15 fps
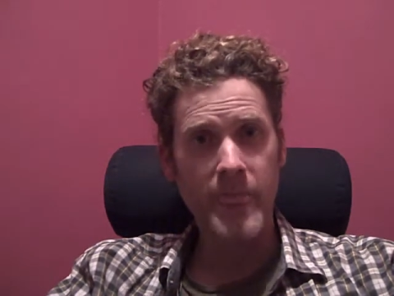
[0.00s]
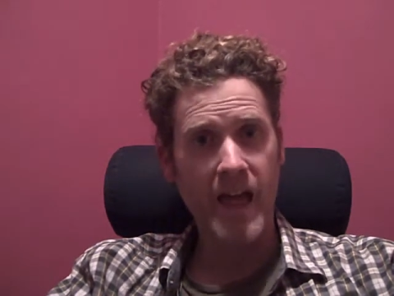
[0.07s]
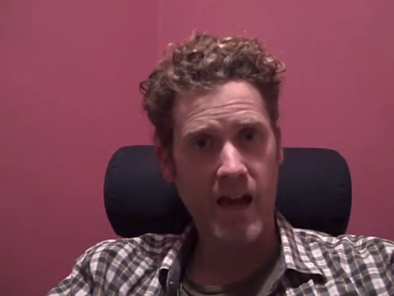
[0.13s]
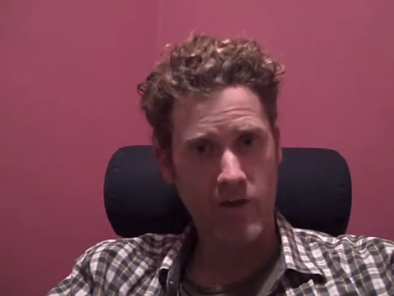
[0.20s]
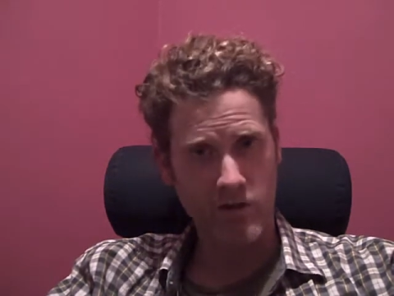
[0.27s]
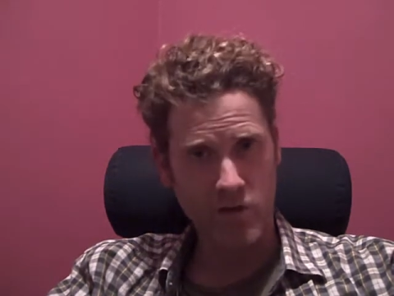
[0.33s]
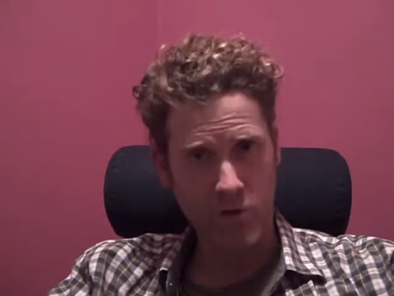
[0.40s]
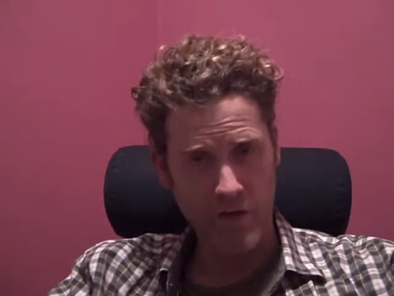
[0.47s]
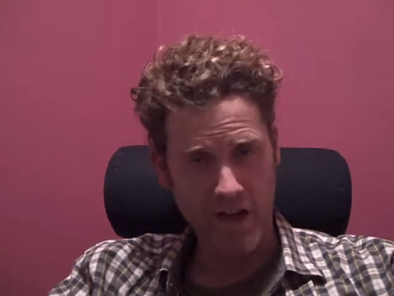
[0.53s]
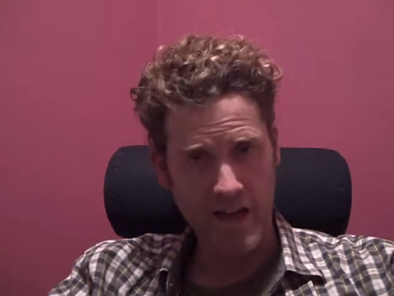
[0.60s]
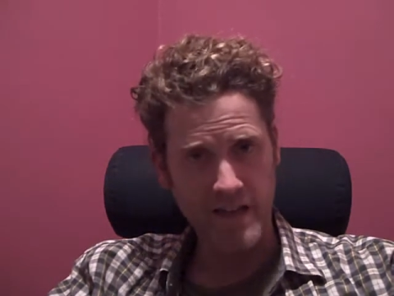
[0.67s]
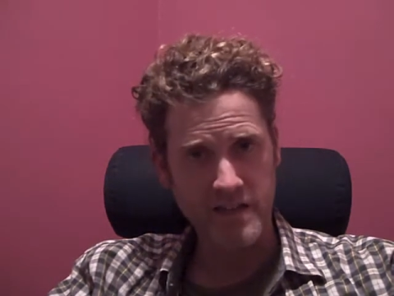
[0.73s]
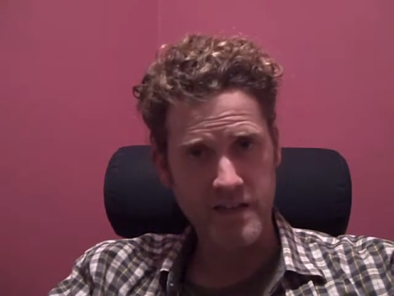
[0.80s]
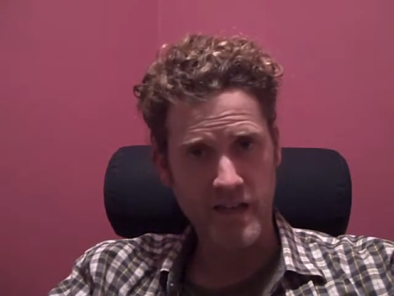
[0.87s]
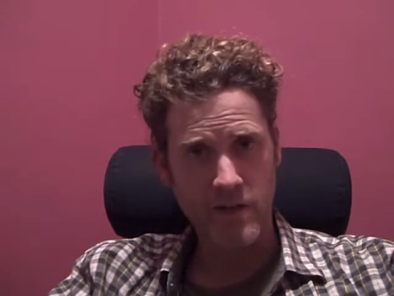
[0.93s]
how to
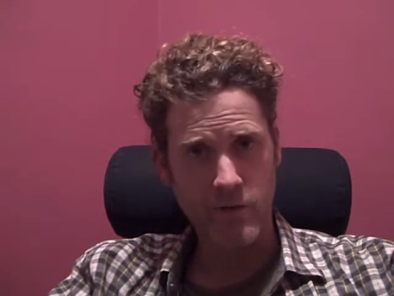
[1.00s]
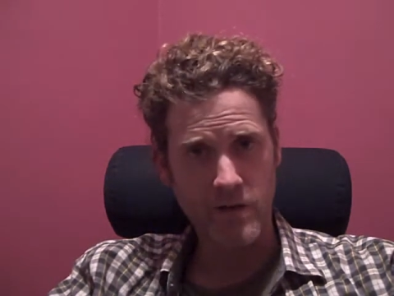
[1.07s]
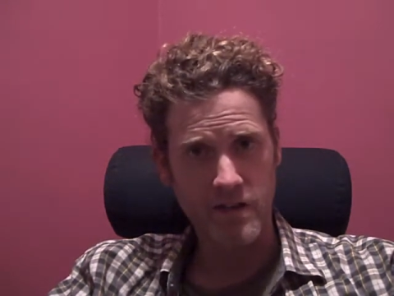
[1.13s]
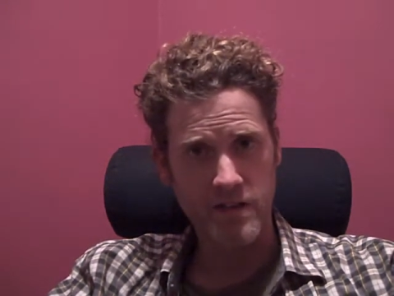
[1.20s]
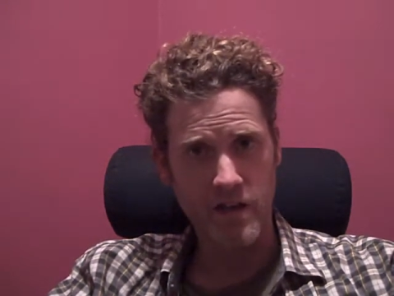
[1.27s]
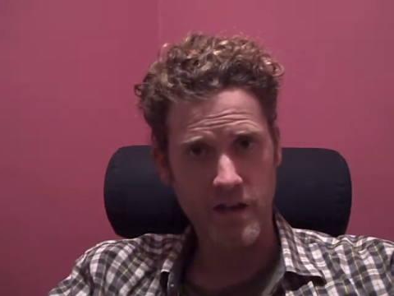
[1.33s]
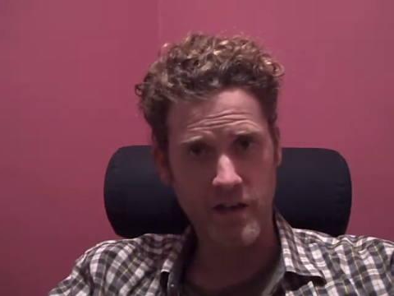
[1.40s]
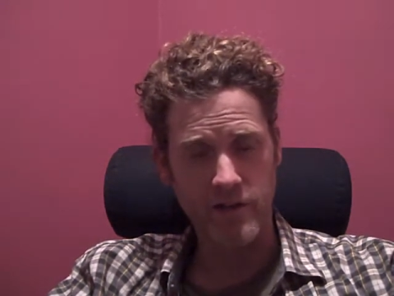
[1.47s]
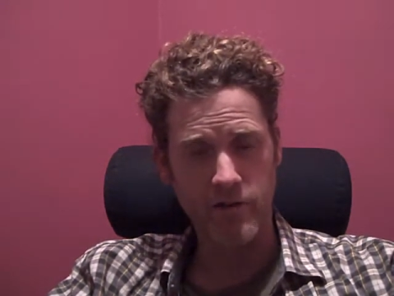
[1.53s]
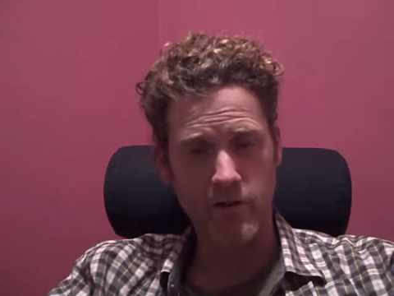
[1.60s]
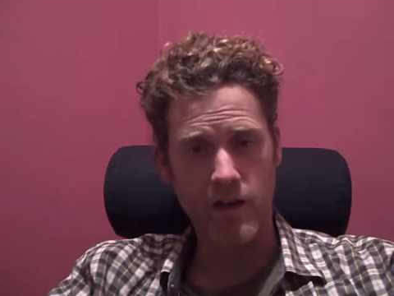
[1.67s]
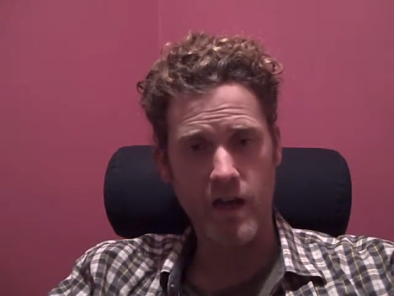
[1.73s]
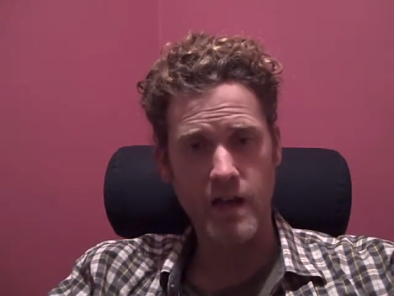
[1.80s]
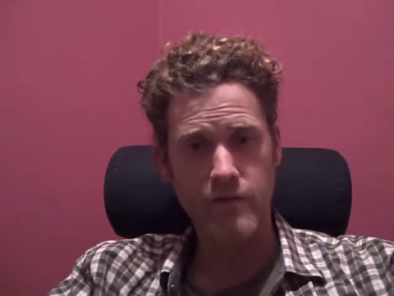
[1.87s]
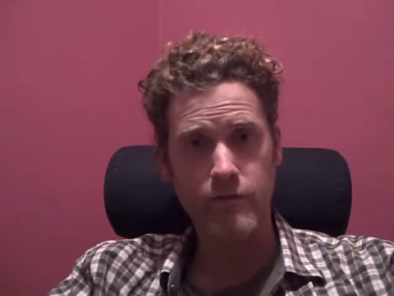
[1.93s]
create synchronicity in your
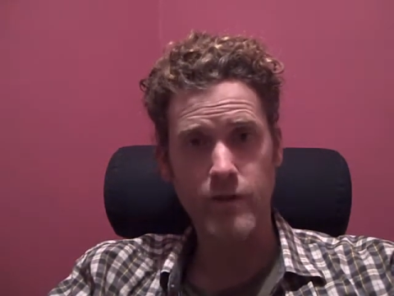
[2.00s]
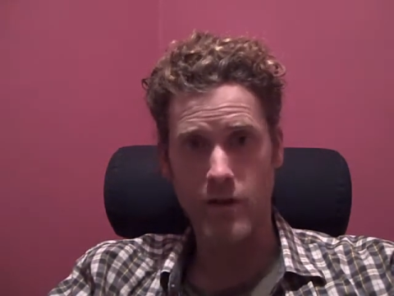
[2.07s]
life.